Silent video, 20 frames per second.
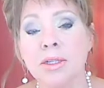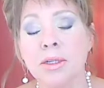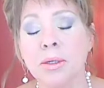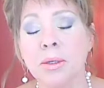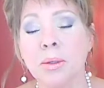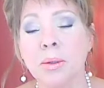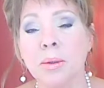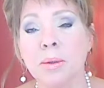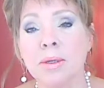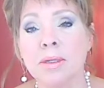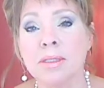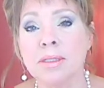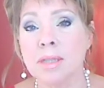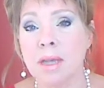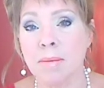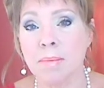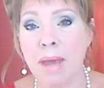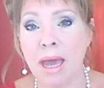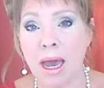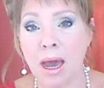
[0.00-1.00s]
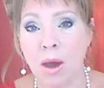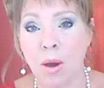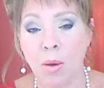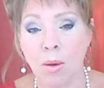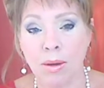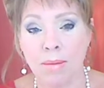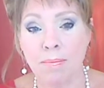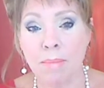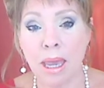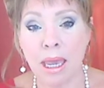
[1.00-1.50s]
to
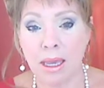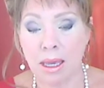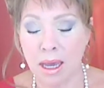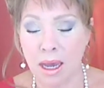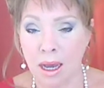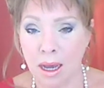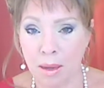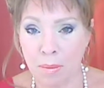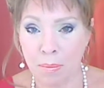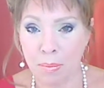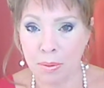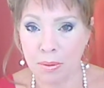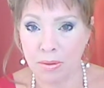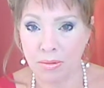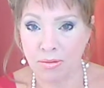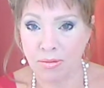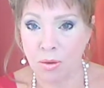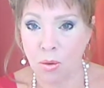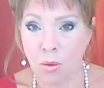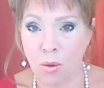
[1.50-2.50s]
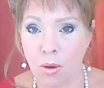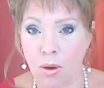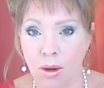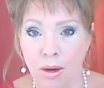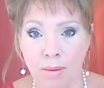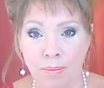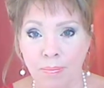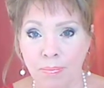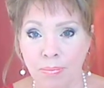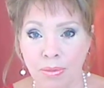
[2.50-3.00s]
somehow make up
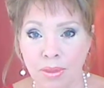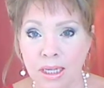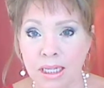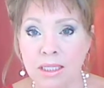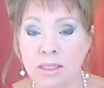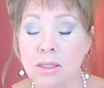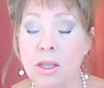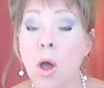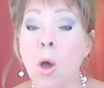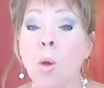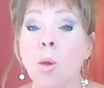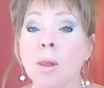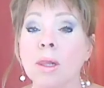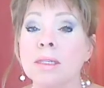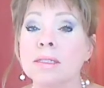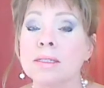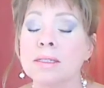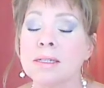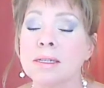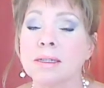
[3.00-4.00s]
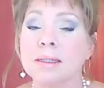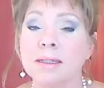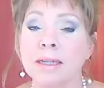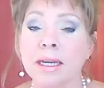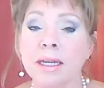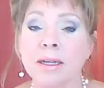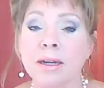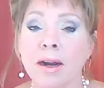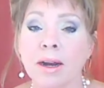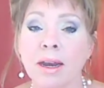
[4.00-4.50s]
for these holes
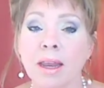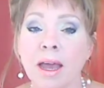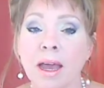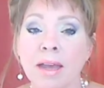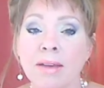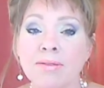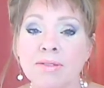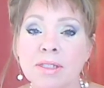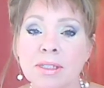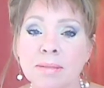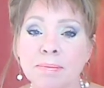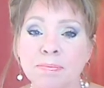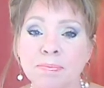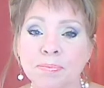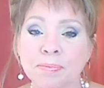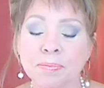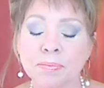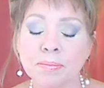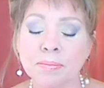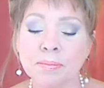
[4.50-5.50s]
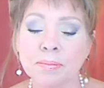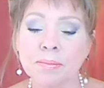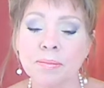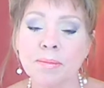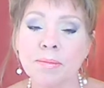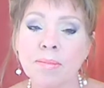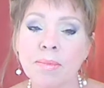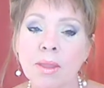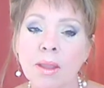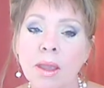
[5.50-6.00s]
in our lives.
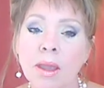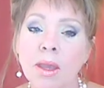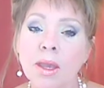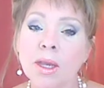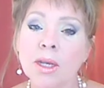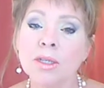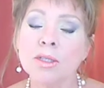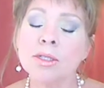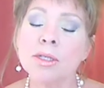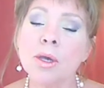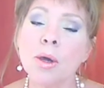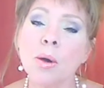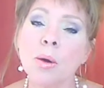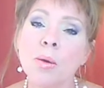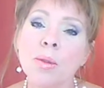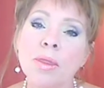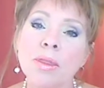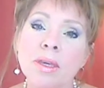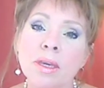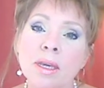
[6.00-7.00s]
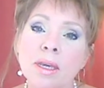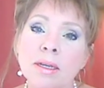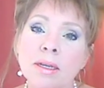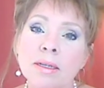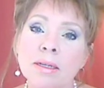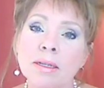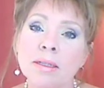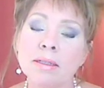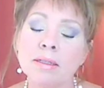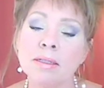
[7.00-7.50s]
So
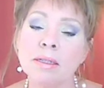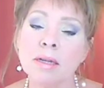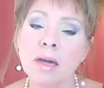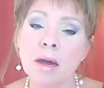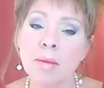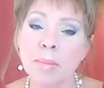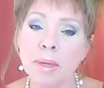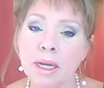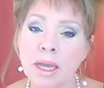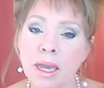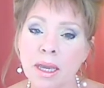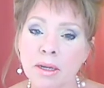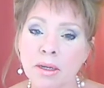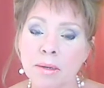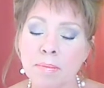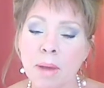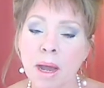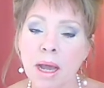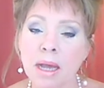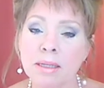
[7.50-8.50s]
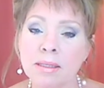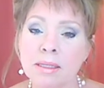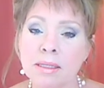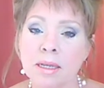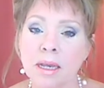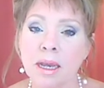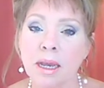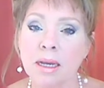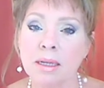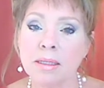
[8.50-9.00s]
the dominator
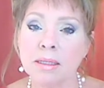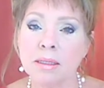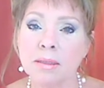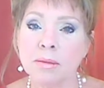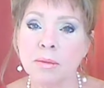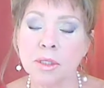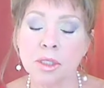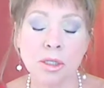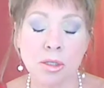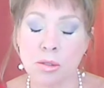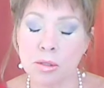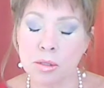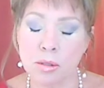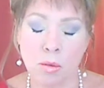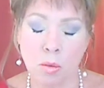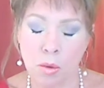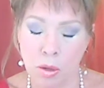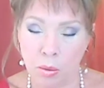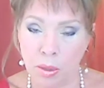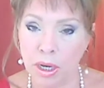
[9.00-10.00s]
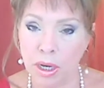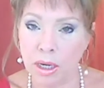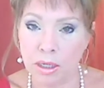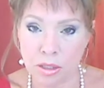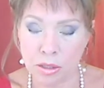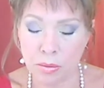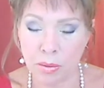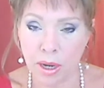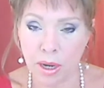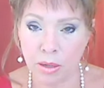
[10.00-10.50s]
mindset, which is what we
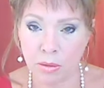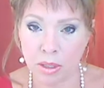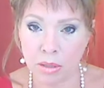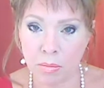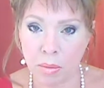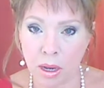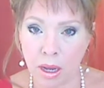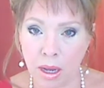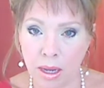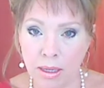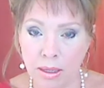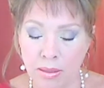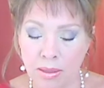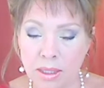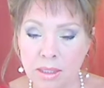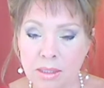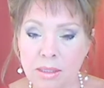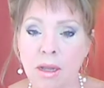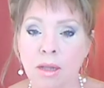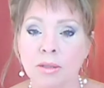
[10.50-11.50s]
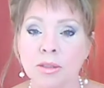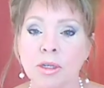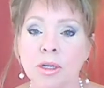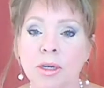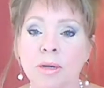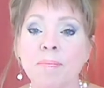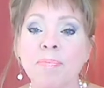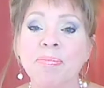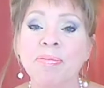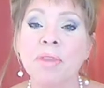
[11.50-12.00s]
are surrounded by in this
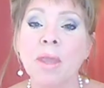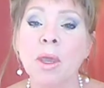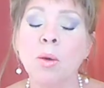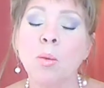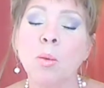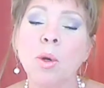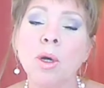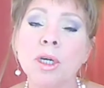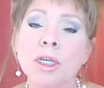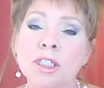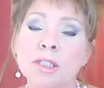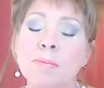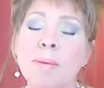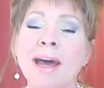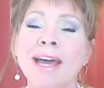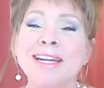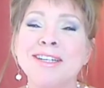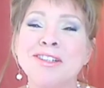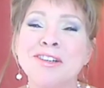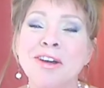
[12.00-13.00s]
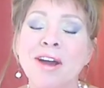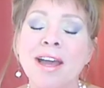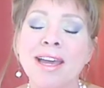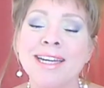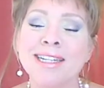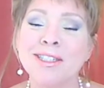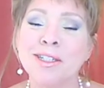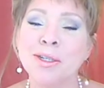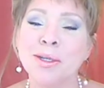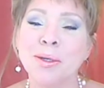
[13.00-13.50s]
culture, works by
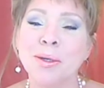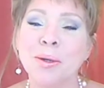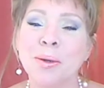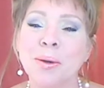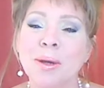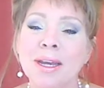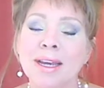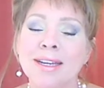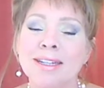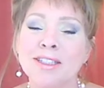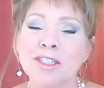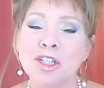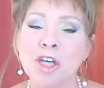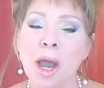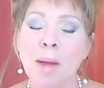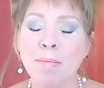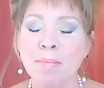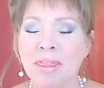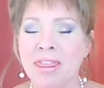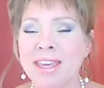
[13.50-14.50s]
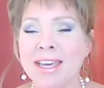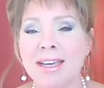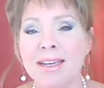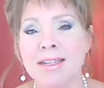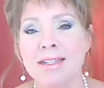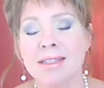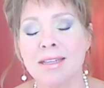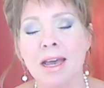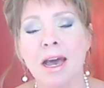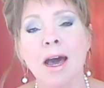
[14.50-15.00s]
trying to chop
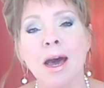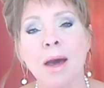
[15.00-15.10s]
things